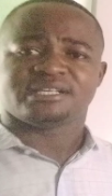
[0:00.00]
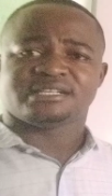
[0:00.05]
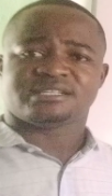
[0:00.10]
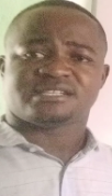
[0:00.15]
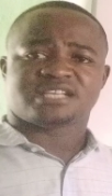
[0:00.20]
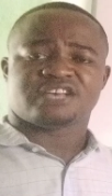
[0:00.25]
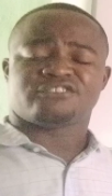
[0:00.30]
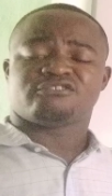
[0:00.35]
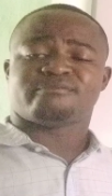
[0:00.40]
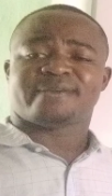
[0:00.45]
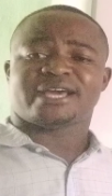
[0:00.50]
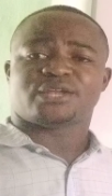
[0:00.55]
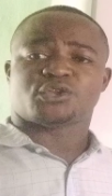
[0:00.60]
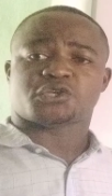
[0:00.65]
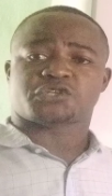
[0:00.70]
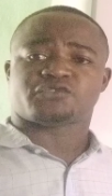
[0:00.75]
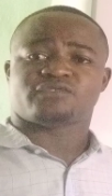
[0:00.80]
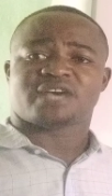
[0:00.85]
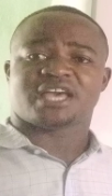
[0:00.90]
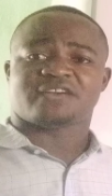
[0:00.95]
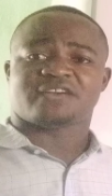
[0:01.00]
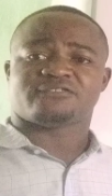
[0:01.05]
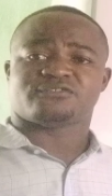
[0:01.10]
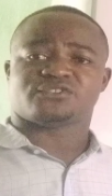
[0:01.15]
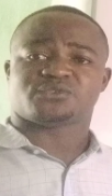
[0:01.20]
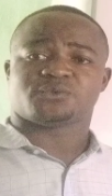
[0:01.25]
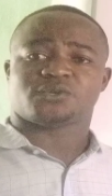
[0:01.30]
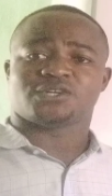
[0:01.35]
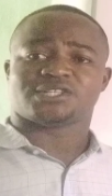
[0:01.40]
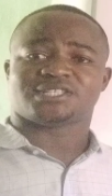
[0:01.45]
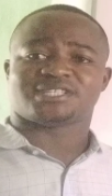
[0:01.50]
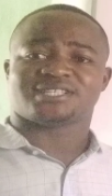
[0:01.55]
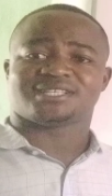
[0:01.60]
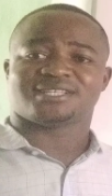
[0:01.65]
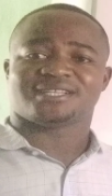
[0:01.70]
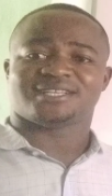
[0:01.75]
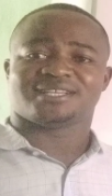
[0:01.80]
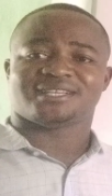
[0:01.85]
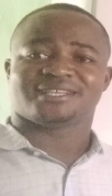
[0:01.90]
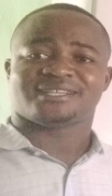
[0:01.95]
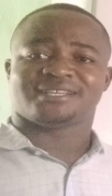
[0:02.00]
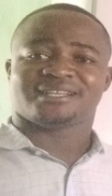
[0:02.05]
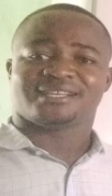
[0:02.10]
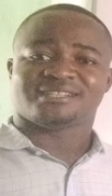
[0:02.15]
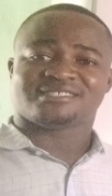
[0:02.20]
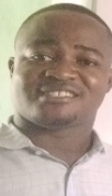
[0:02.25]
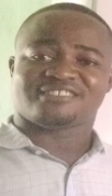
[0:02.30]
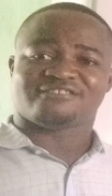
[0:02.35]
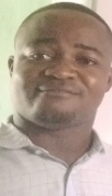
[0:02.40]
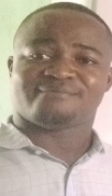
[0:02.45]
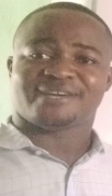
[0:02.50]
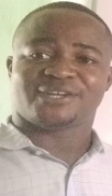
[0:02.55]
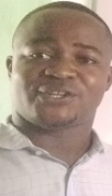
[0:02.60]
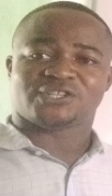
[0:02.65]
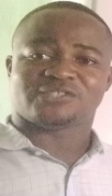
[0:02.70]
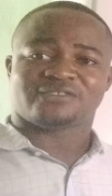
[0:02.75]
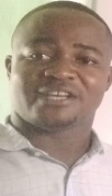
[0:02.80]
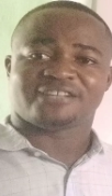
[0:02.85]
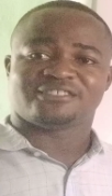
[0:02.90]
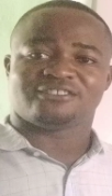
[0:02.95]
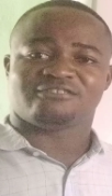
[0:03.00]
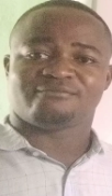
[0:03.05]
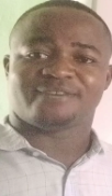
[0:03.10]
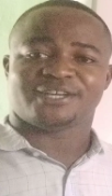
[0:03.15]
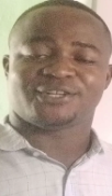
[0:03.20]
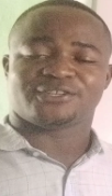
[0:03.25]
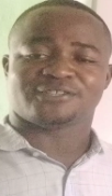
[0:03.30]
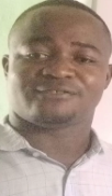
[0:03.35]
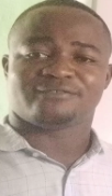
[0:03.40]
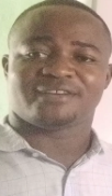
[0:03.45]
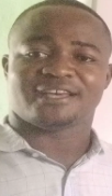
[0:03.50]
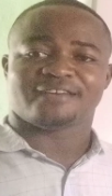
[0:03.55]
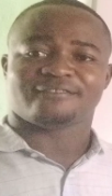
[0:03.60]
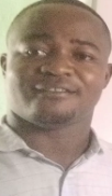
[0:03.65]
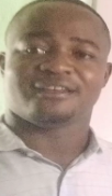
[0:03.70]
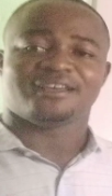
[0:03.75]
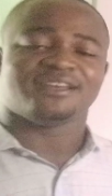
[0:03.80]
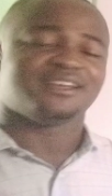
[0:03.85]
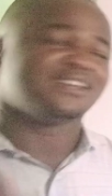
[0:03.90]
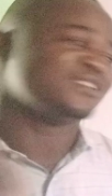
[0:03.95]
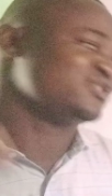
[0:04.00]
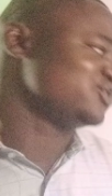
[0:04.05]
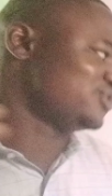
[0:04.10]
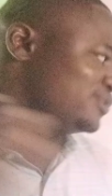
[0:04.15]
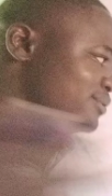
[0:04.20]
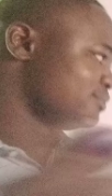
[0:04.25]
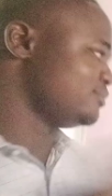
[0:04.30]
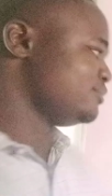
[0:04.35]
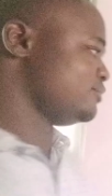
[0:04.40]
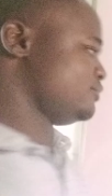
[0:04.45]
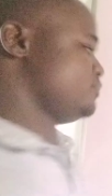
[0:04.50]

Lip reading: 7 minus 5 is what? 7 minus 5, 7 minus 5, 2.